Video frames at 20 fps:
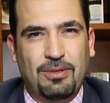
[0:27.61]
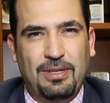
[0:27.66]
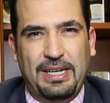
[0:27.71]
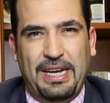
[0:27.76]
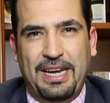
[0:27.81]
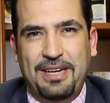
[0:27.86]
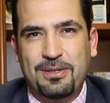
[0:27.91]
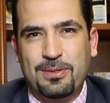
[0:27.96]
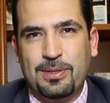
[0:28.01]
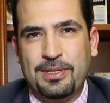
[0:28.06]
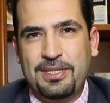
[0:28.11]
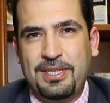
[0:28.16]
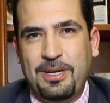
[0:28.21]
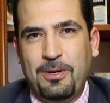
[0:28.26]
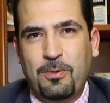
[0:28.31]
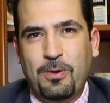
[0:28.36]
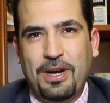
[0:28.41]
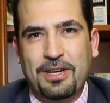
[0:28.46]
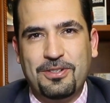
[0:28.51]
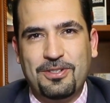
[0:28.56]
Really
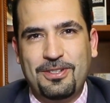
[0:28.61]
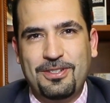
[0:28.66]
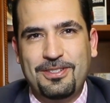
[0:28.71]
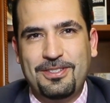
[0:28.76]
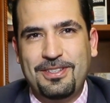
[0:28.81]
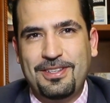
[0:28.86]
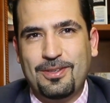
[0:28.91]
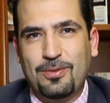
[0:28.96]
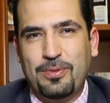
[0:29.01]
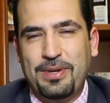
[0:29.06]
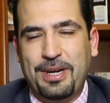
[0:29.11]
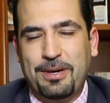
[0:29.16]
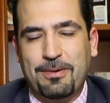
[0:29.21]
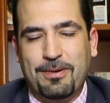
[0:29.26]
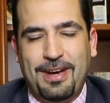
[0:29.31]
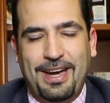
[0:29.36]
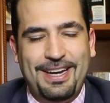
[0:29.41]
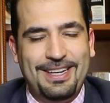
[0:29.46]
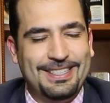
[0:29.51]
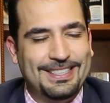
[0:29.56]
interesting questions this week,
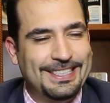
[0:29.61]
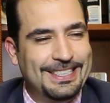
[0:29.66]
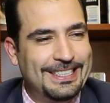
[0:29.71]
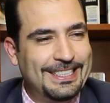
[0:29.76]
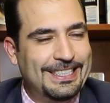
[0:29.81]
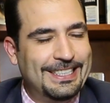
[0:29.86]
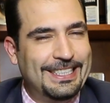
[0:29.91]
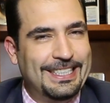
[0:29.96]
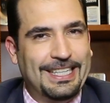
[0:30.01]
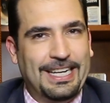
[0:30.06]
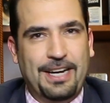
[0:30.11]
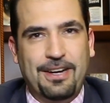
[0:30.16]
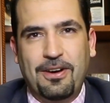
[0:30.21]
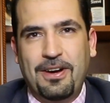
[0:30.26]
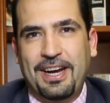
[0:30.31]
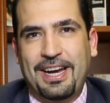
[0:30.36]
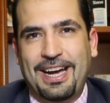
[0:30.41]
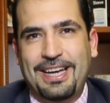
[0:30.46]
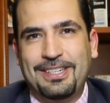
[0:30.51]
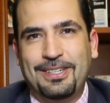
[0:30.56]
right? I know
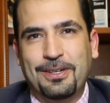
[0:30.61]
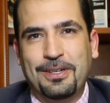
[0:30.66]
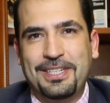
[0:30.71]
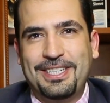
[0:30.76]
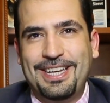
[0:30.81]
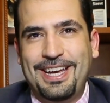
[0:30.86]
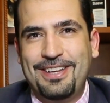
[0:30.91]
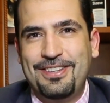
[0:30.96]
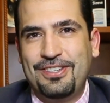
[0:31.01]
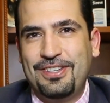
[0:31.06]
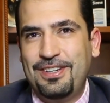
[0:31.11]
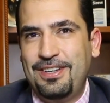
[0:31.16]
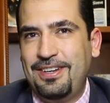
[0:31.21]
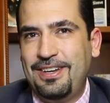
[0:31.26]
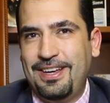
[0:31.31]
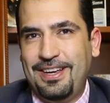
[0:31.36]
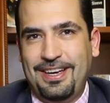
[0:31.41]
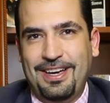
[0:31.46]
I got your attention.